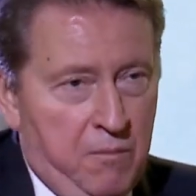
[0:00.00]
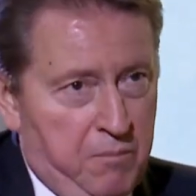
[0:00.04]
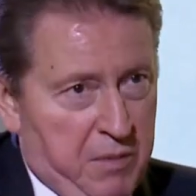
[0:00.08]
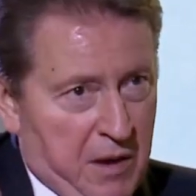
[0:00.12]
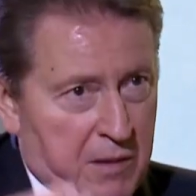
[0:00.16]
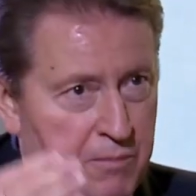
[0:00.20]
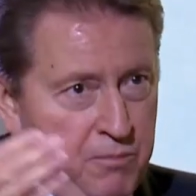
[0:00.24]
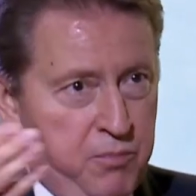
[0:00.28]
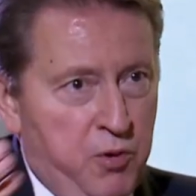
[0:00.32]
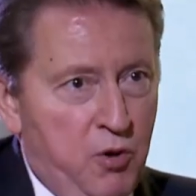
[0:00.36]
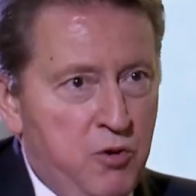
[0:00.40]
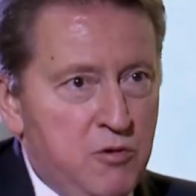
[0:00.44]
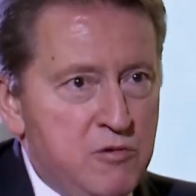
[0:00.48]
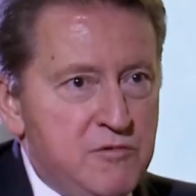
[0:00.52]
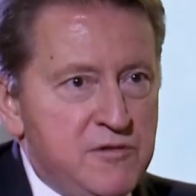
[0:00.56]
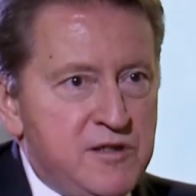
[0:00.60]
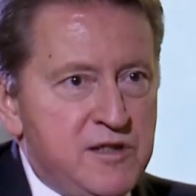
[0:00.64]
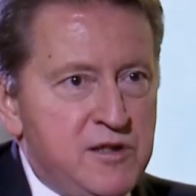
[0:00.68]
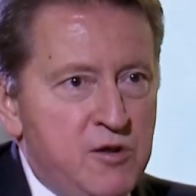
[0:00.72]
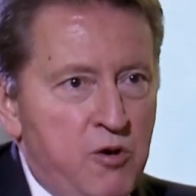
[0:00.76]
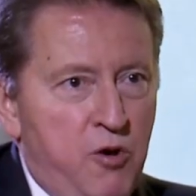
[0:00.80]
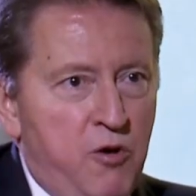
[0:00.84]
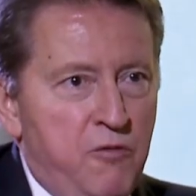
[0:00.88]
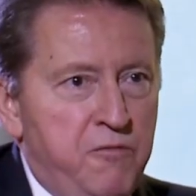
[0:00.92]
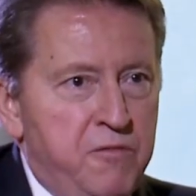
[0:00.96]

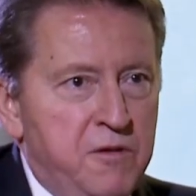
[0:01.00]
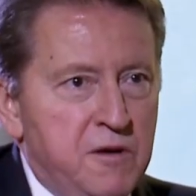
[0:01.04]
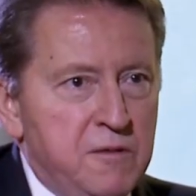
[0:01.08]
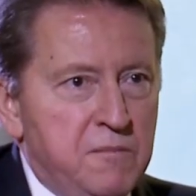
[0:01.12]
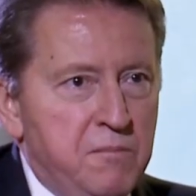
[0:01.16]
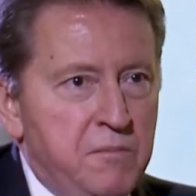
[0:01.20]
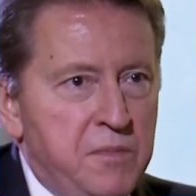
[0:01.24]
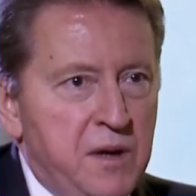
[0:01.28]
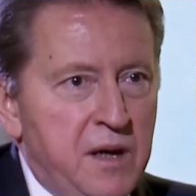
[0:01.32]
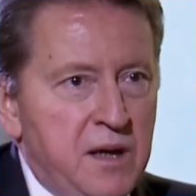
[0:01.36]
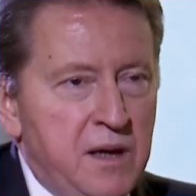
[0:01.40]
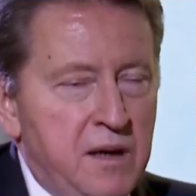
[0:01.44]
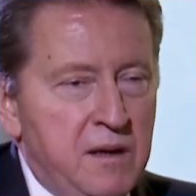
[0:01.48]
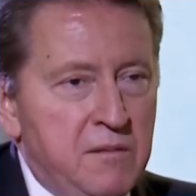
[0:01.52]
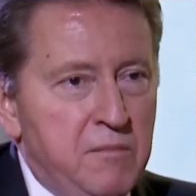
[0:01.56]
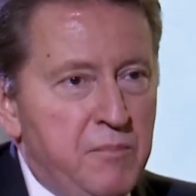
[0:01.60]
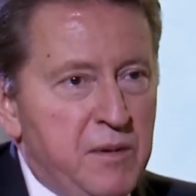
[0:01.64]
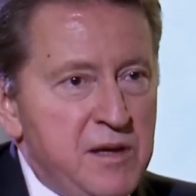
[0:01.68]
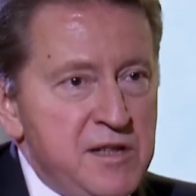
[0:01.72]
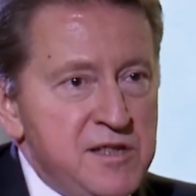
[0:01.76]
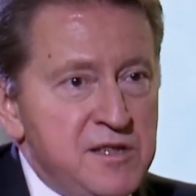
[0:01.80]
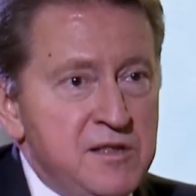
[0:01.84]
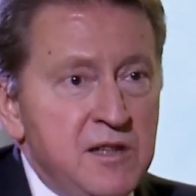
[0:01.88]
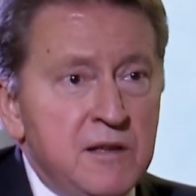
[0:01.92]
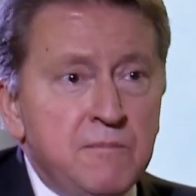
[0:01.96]
proposed, offered by
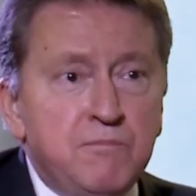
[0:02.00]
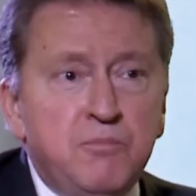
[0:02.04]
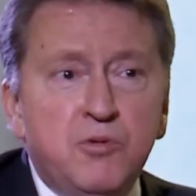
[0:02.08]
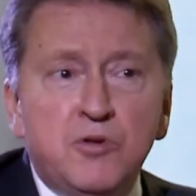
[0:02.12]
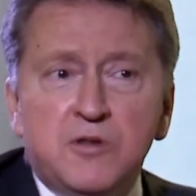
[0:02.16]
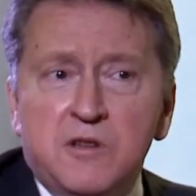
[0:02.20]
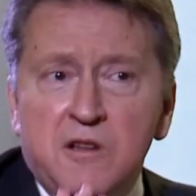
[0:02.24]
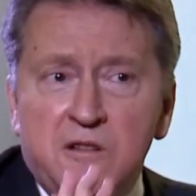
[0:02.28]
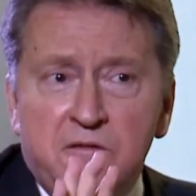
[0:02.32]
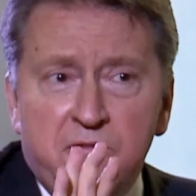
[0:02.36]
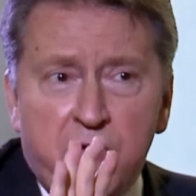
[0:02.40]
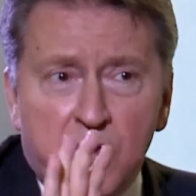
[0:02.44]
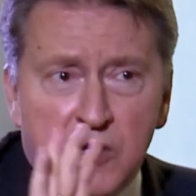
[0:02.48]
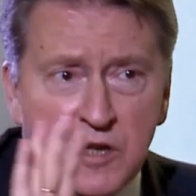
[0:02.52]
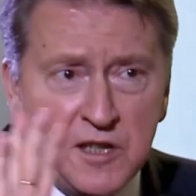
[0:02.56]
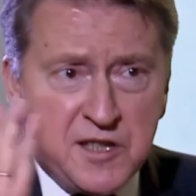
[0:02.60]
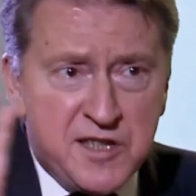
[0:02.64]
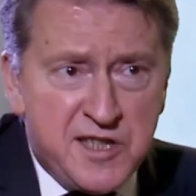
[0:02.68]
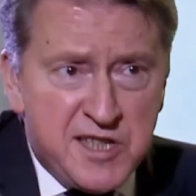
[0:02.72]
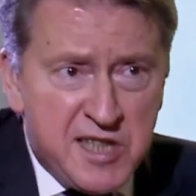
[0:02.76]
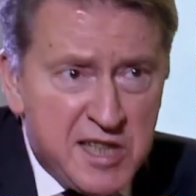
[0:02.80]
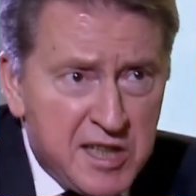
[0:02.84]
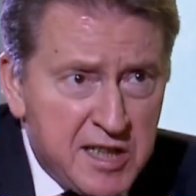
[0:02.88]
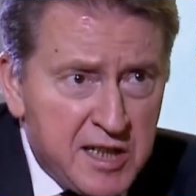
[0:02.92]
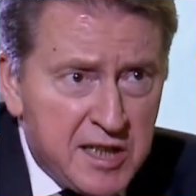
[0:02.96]
President Putin for
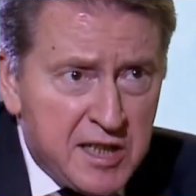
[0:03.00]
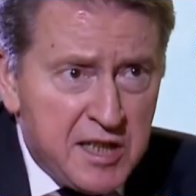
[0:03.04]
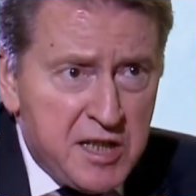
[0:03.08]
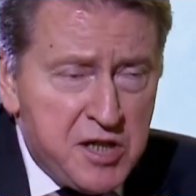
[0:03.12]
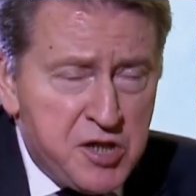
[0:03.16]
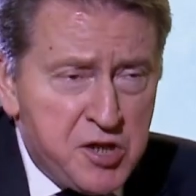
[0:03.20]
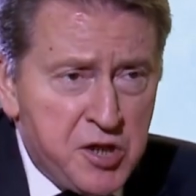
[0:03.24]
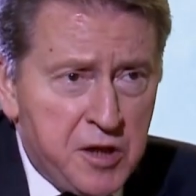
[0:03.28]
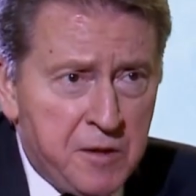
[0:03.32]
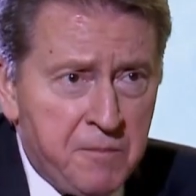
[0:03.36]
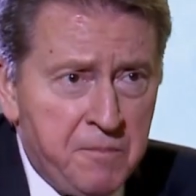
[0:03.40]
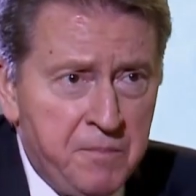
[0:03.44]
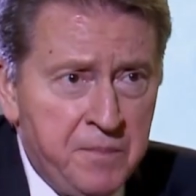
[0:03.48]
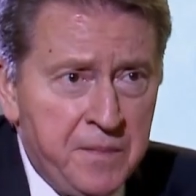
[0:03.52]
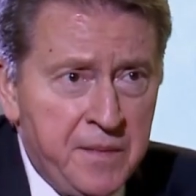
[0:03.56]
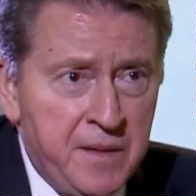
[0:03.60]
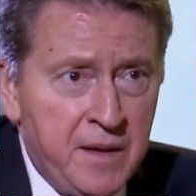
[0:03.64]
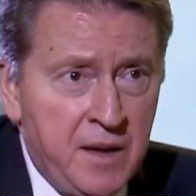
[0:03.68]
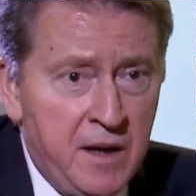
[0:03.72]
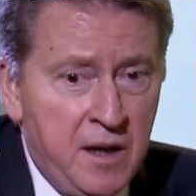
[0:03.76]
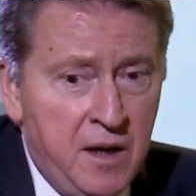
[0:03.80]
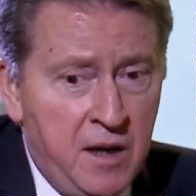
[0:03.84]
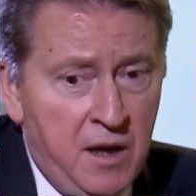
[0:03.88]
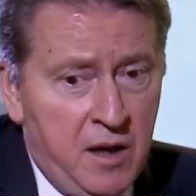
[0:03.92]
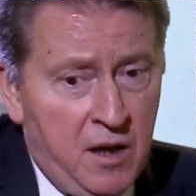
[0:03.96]
consideration
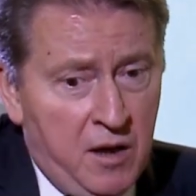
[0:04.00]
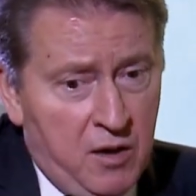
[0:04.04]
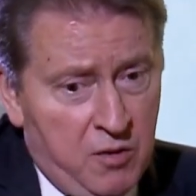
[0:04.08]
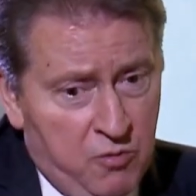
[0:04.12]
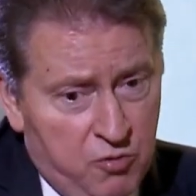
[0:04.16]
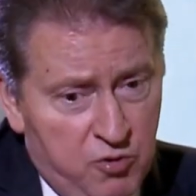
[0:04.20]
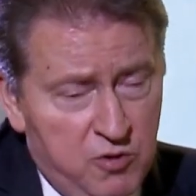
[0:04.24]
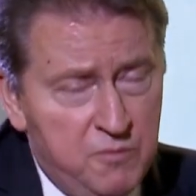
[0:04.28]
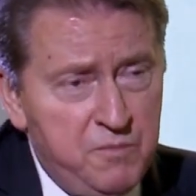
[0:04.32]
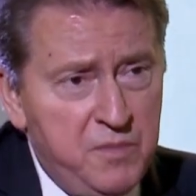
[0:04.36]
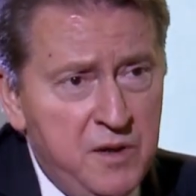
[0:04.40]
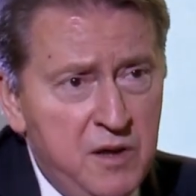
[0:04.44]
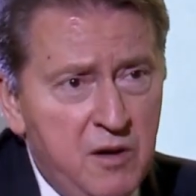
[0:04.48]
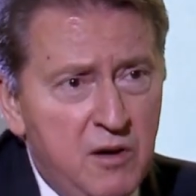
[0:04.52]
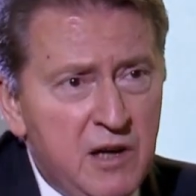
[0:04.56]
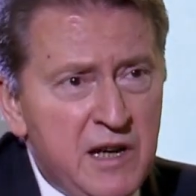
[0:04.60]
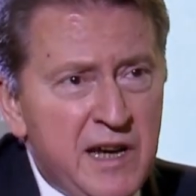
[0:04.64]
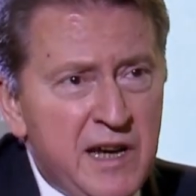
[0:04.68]
right. could be